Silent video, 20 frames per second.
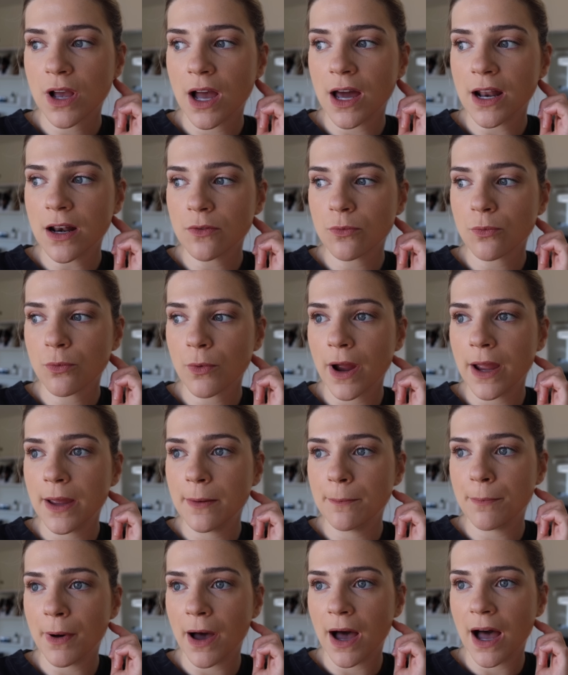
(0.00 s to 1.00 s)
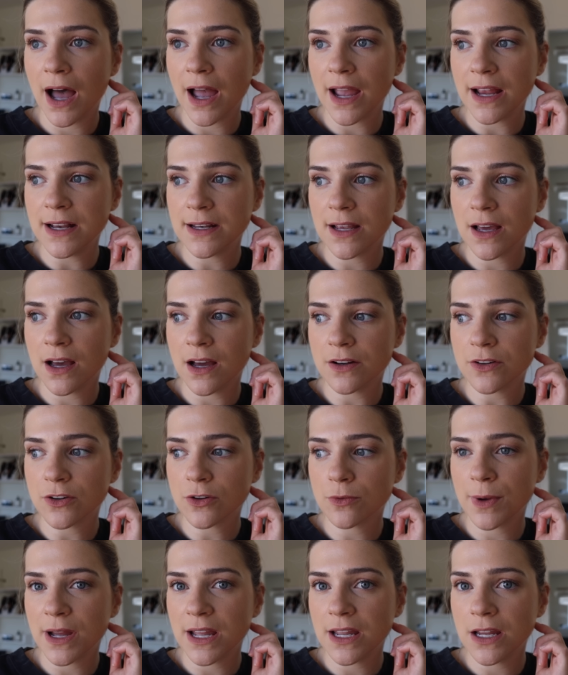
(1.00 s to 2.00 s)
kind of right behind under
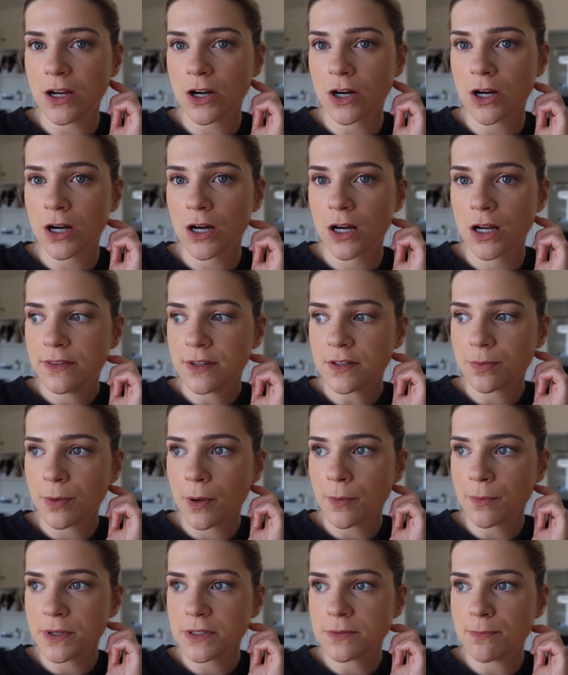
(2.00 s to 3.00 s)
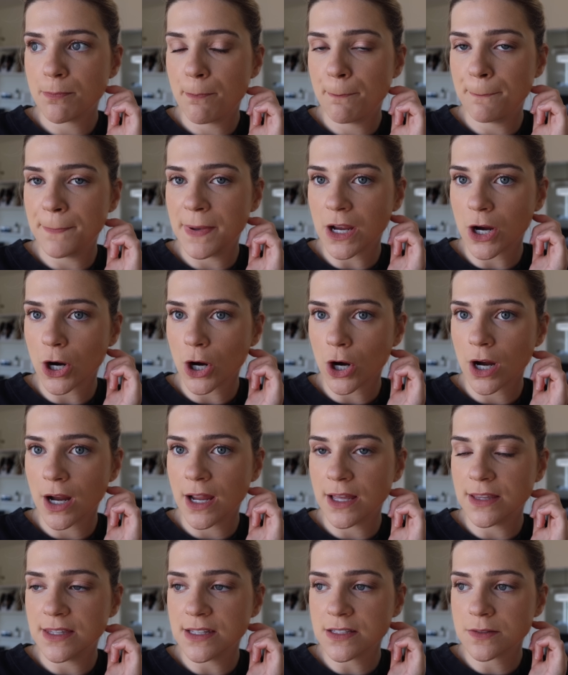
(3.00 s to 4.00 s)
my ear. This bump is bigger,
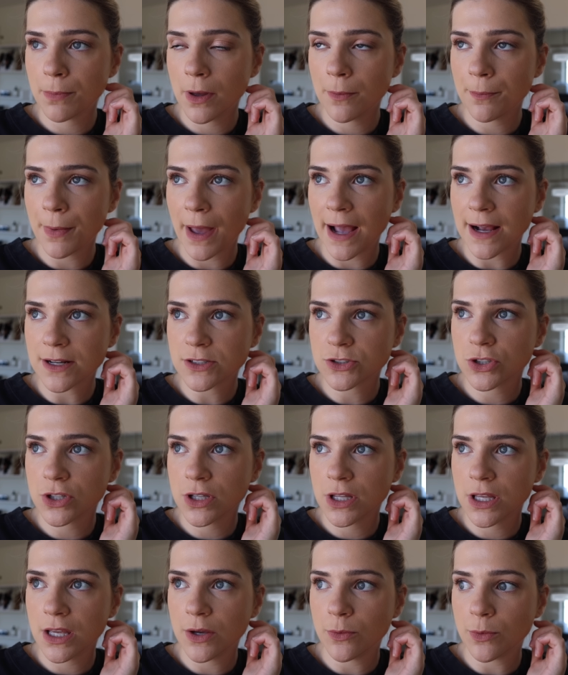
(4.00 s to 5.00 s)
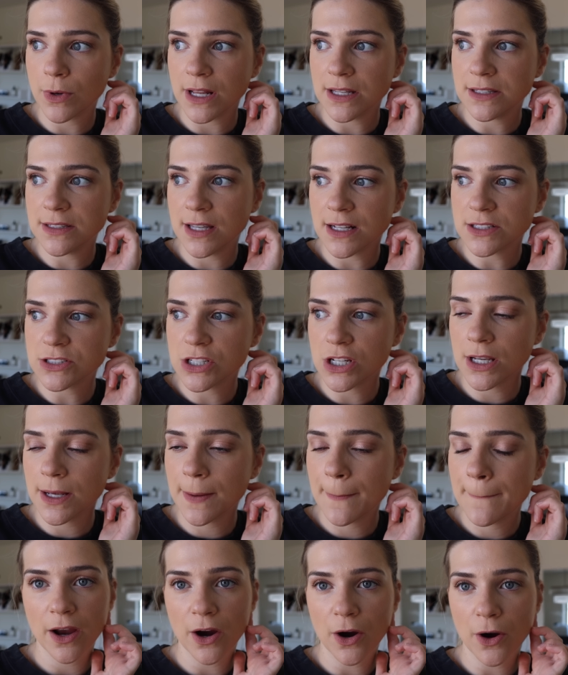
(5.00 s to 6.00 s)
and this bump actually, when I touch
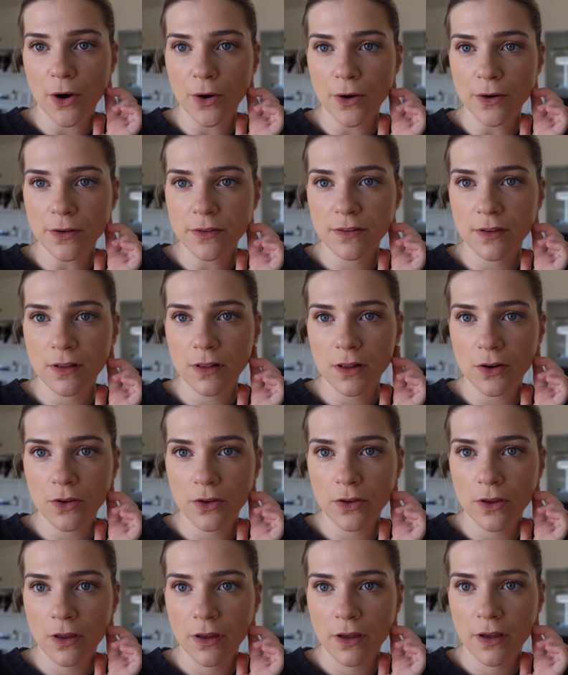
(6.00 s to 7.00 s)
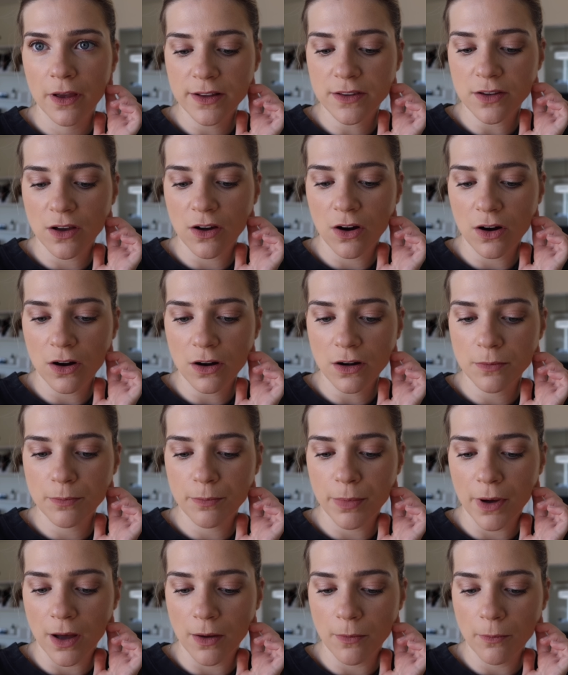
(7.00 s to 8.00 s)
it, hurts a little. It's a hard
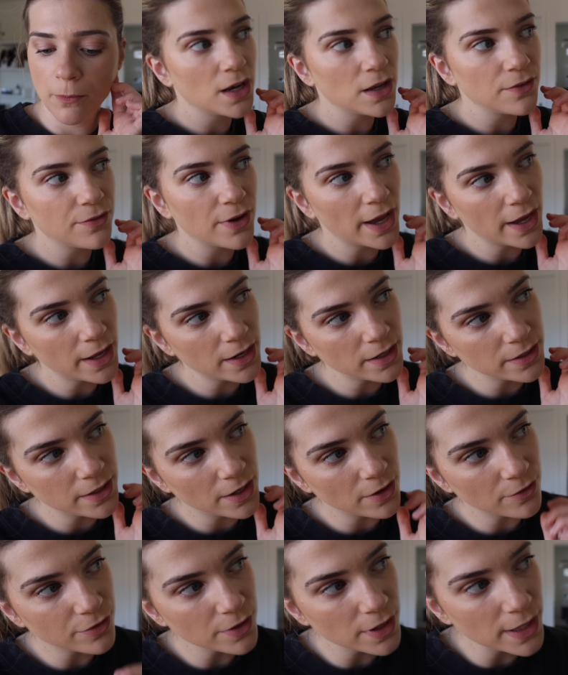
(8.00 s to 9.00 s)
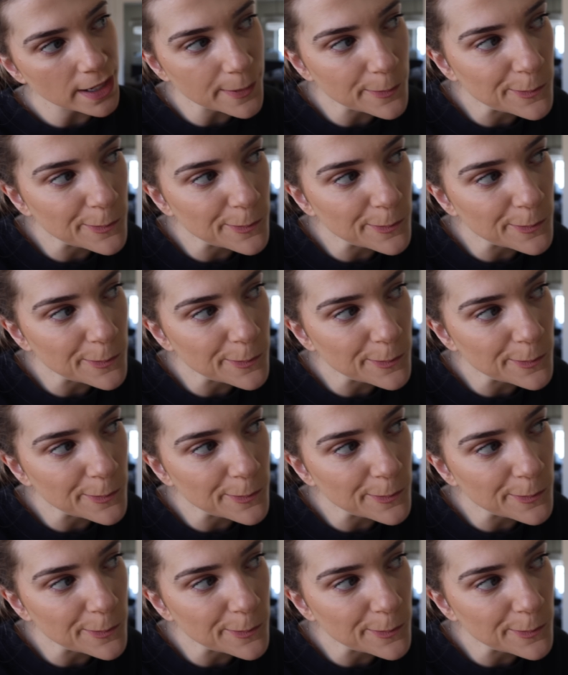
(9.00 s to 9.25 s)
bump, and I've had it now for like